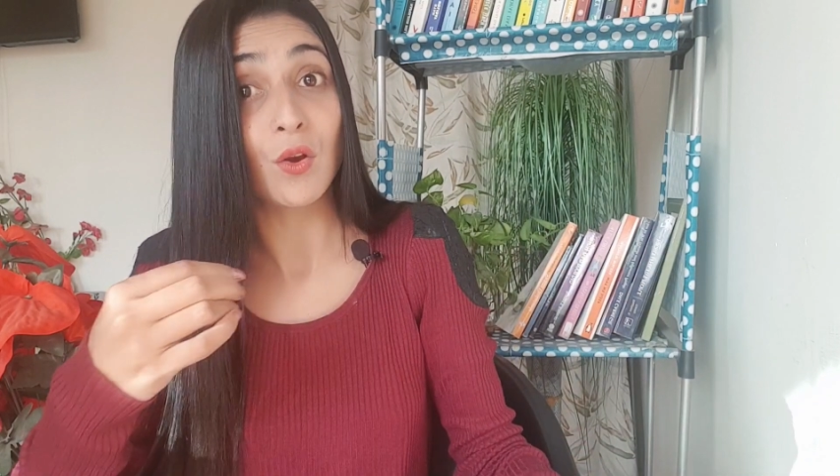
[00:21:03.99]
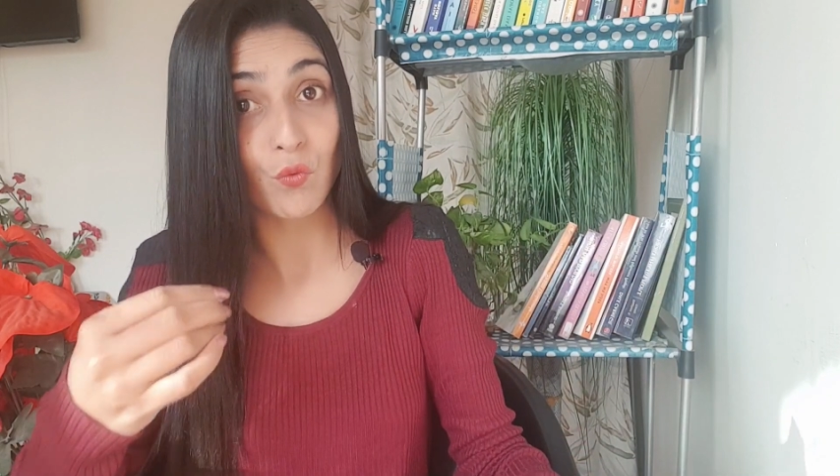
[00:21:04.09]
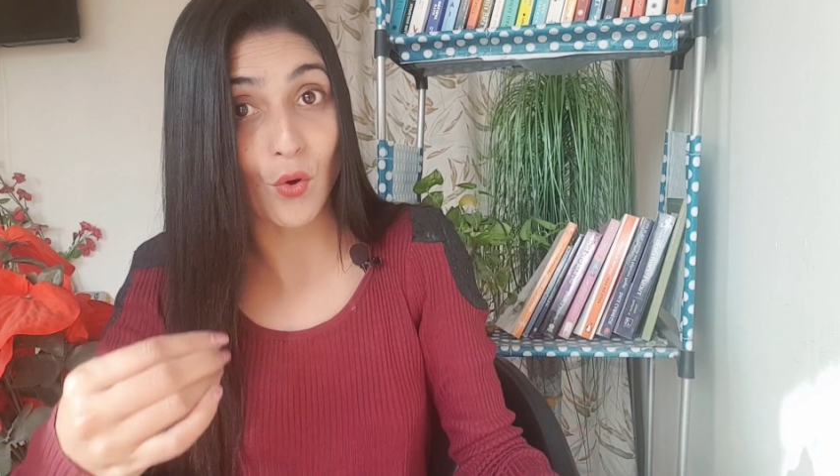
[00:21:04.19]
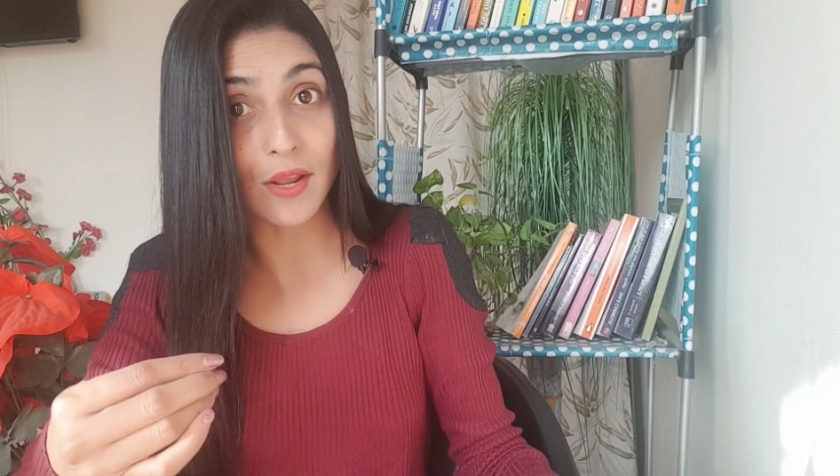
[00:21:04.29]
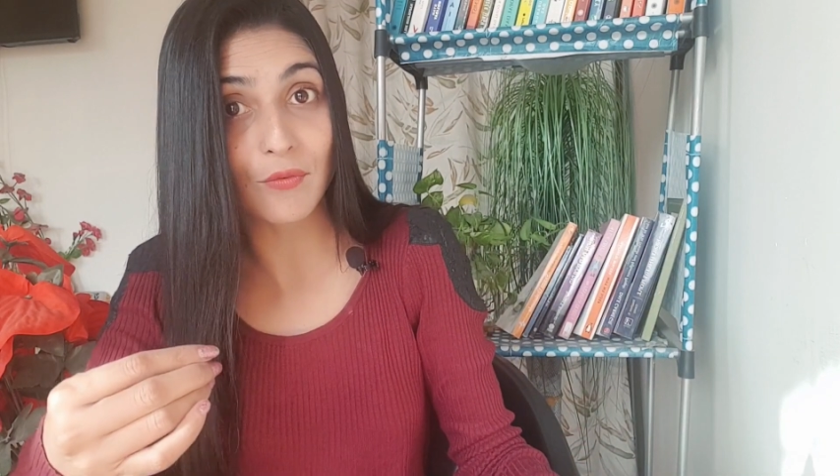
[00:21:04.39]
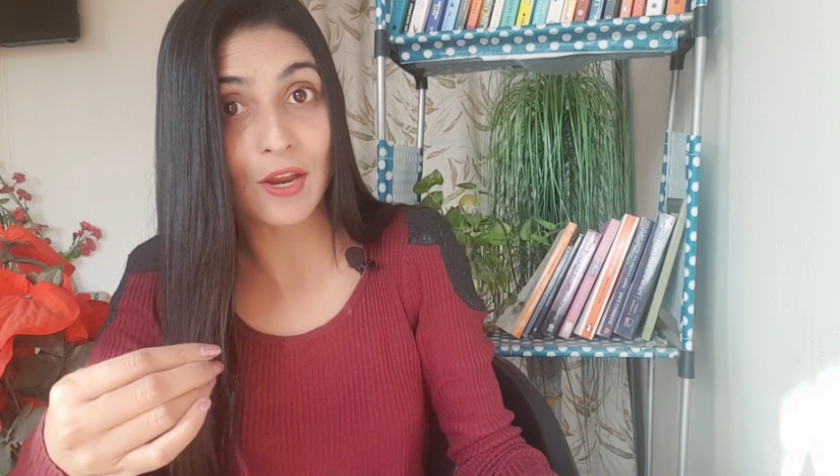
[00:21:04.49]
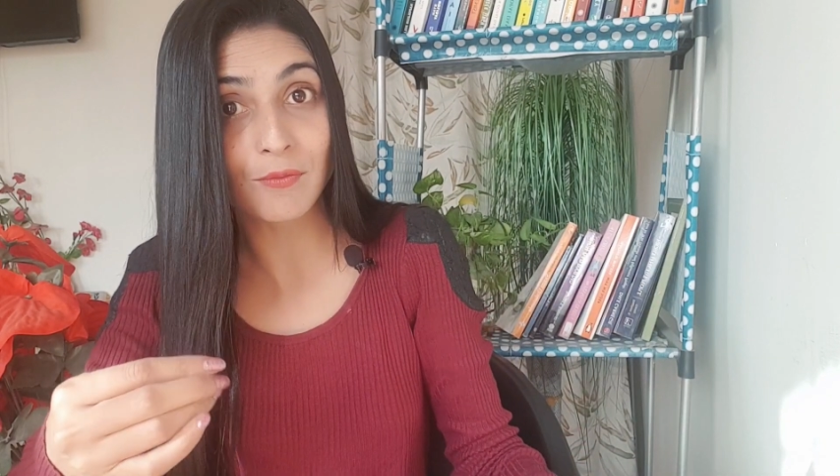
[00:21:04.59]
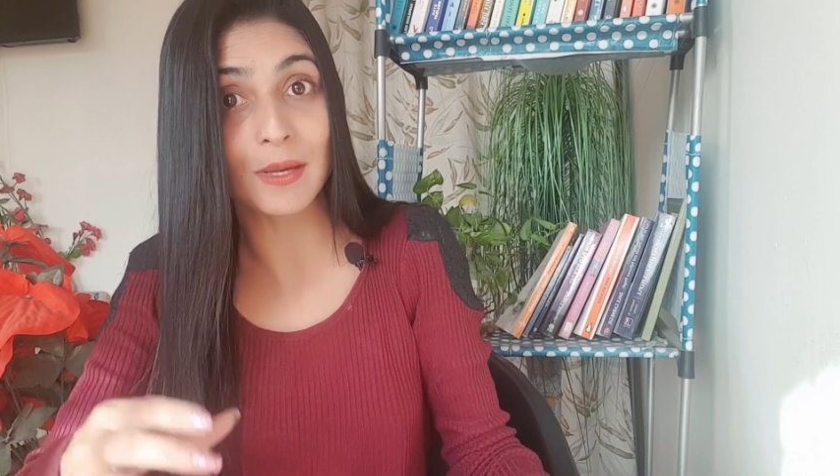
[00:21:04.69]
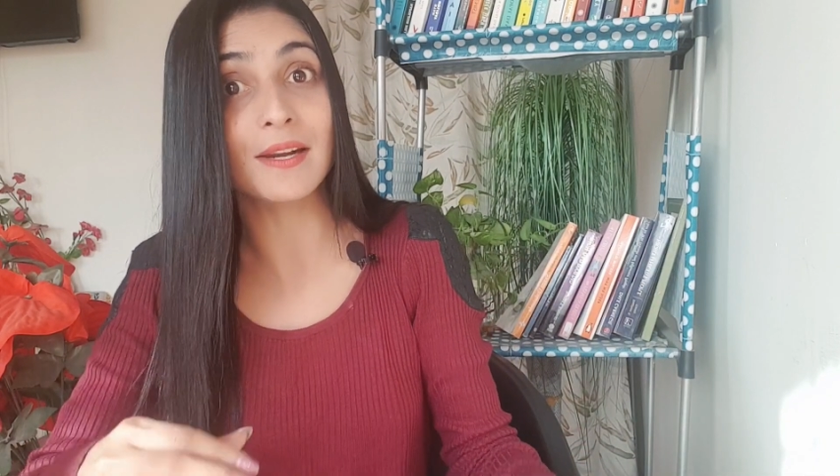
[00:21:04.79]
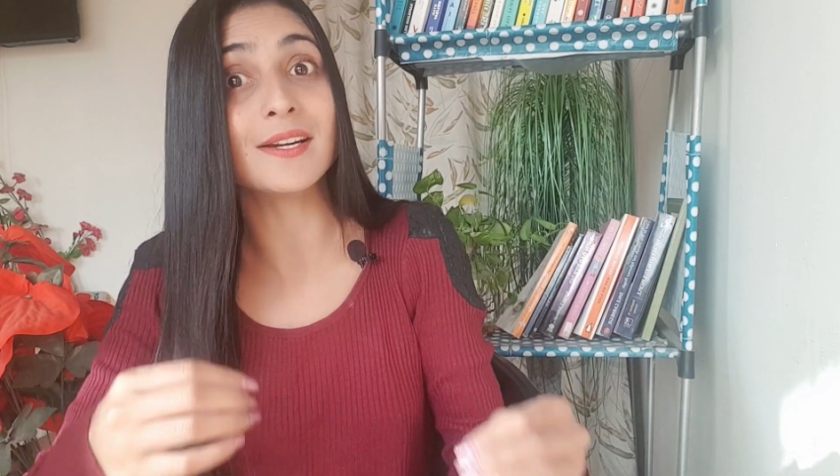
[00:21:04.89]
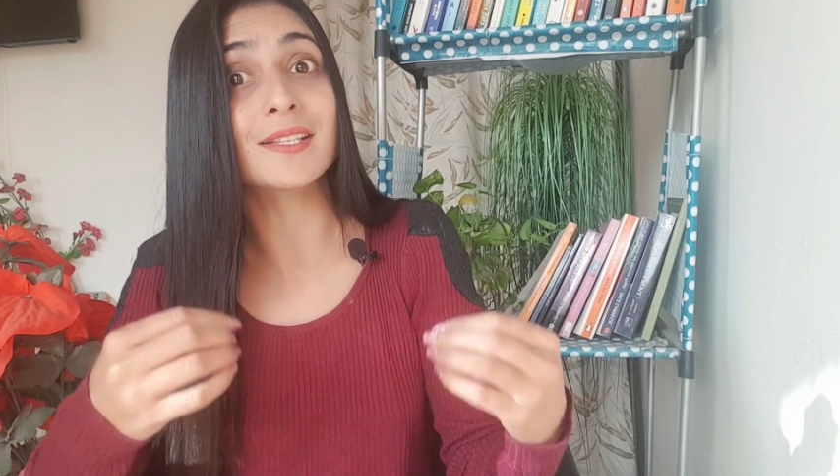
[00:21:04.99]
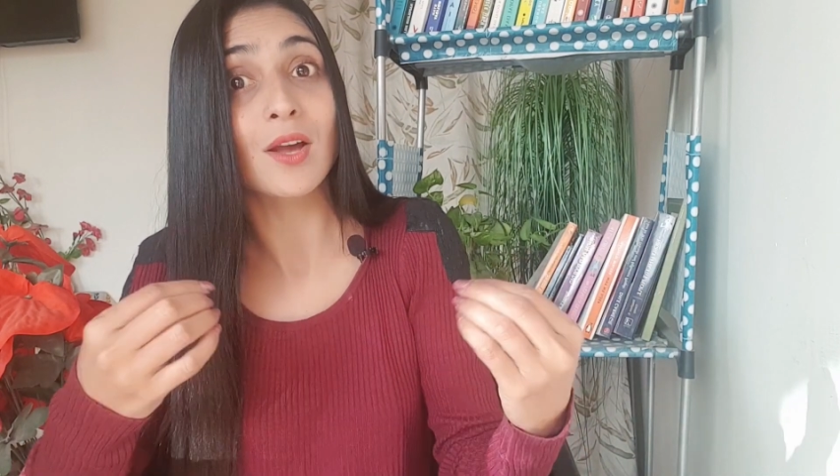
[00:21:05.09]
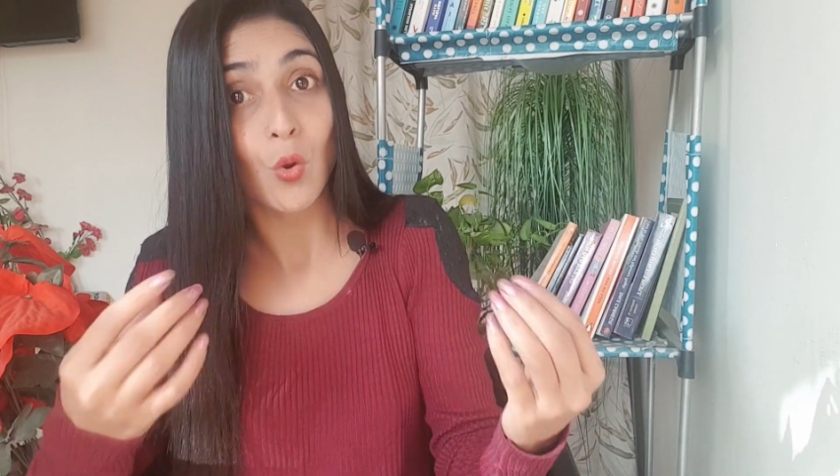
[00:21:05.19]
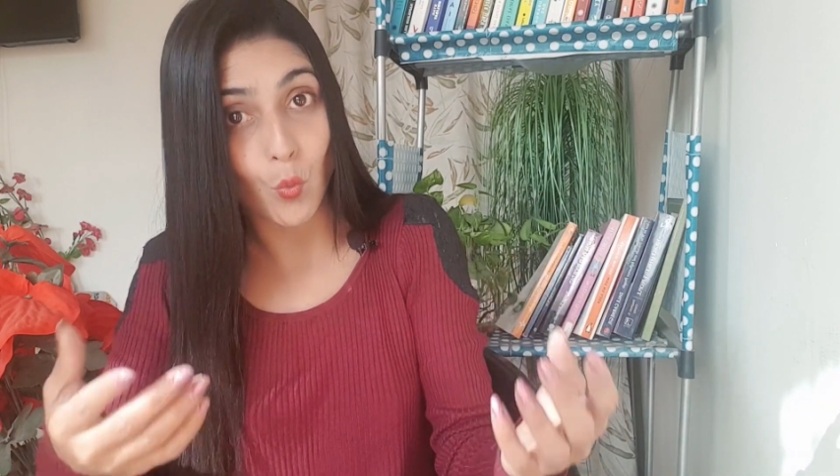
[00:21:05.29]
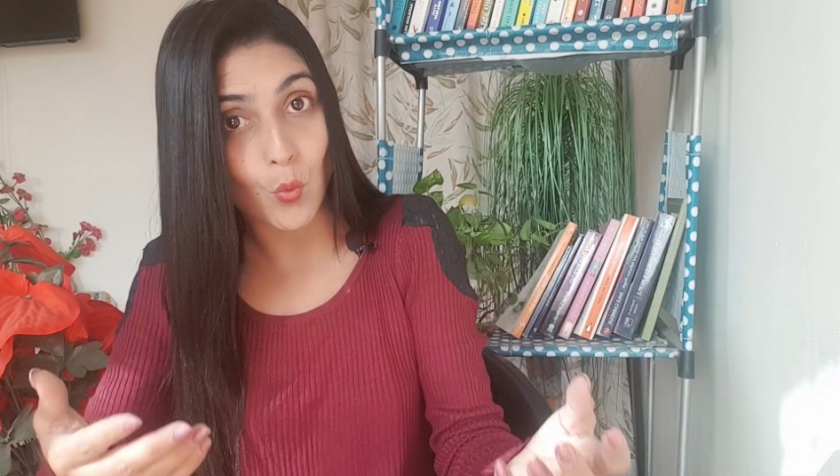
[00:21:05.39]
45 minutes,
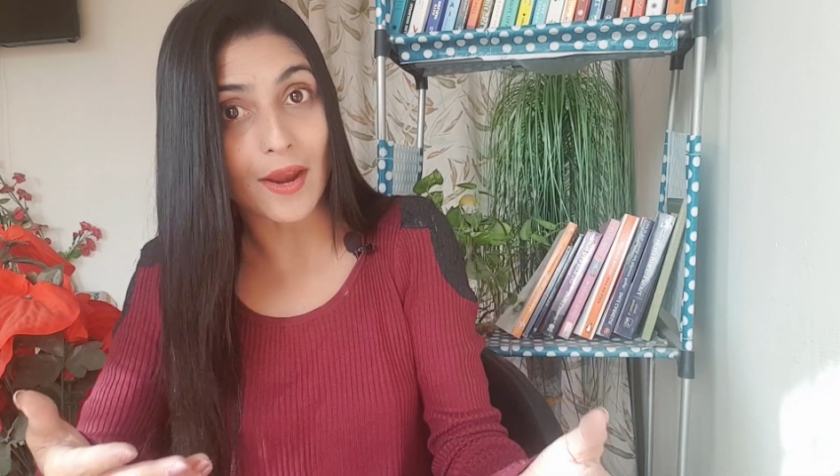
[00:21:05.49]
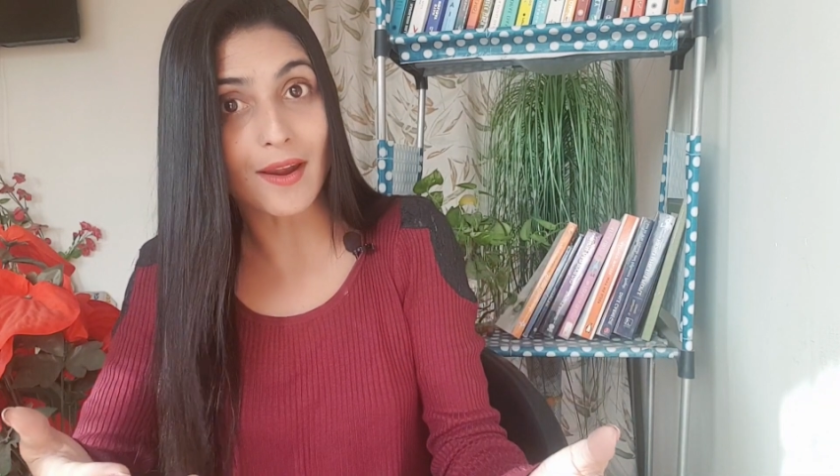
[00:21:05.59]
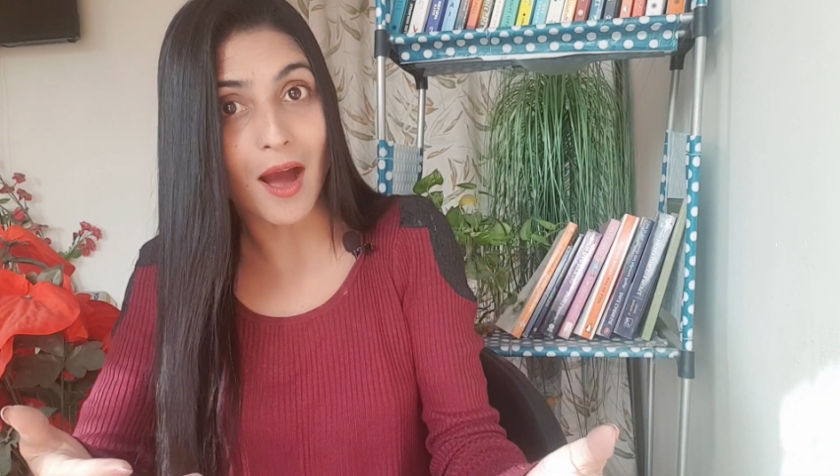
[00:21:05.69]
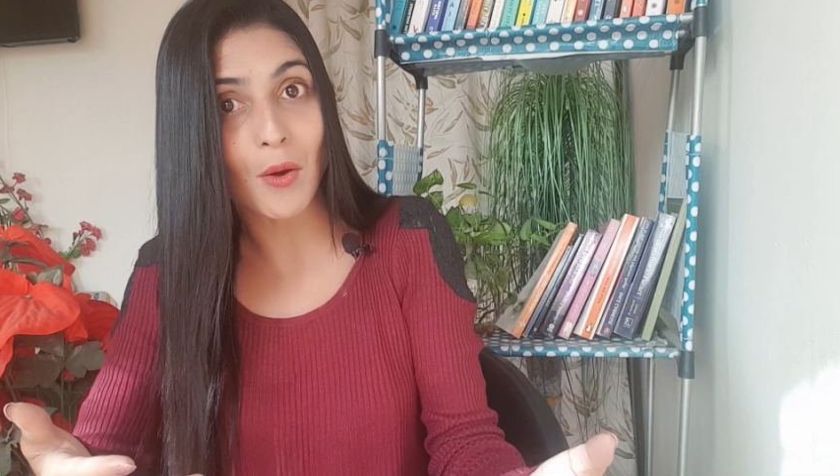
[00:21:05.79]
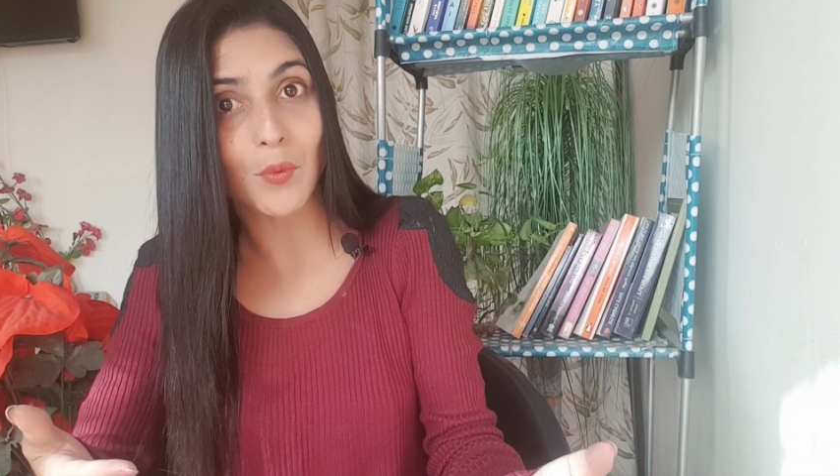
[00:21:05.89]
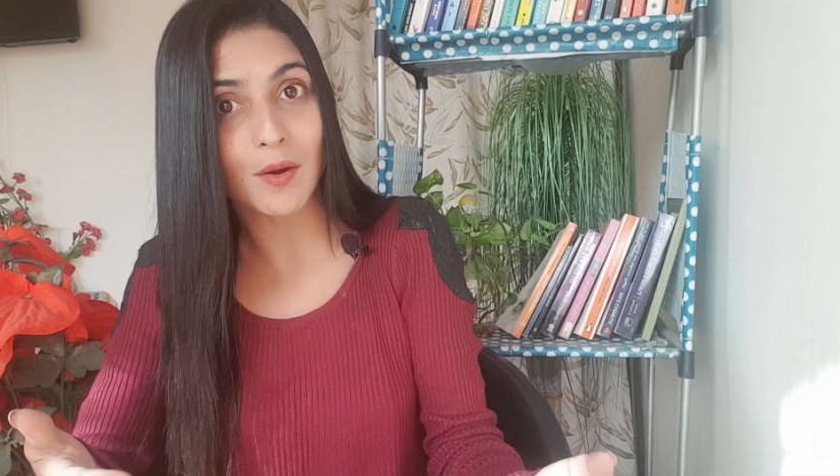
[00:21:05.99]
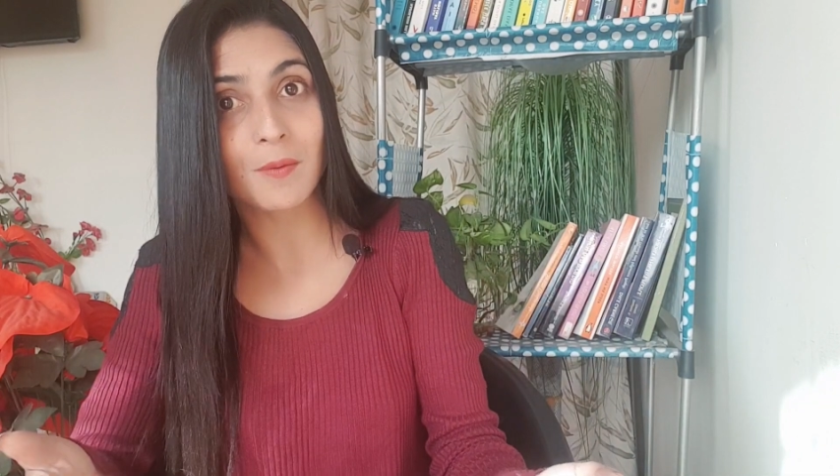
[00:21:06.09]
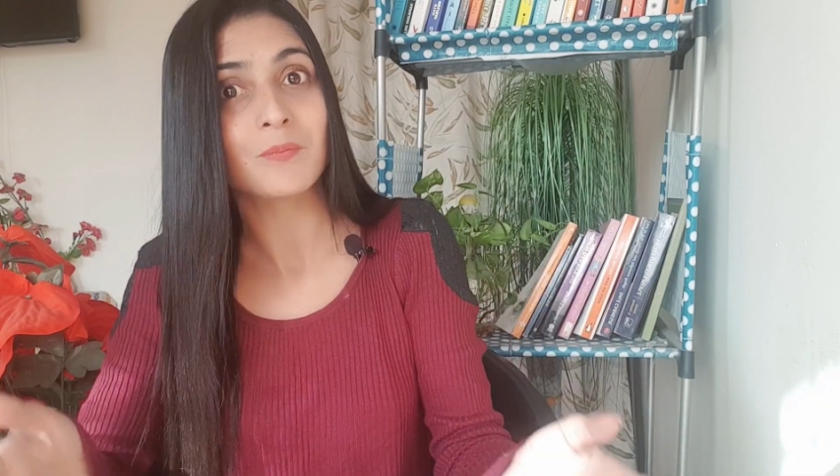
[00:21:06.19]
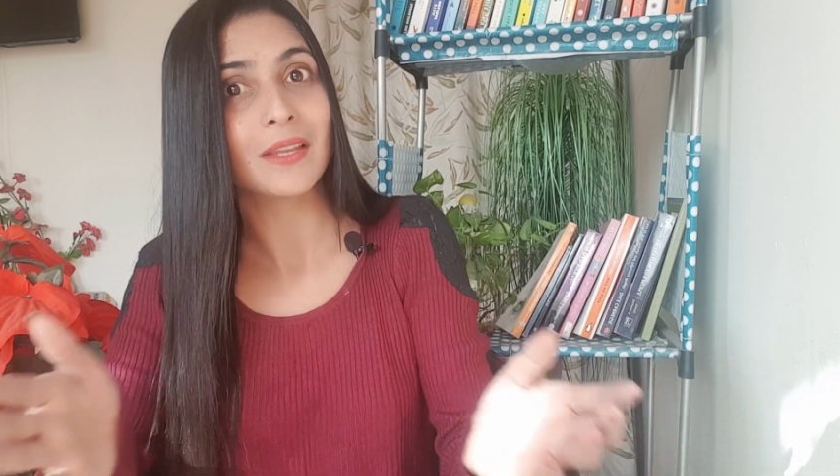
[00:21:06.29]
1 hour.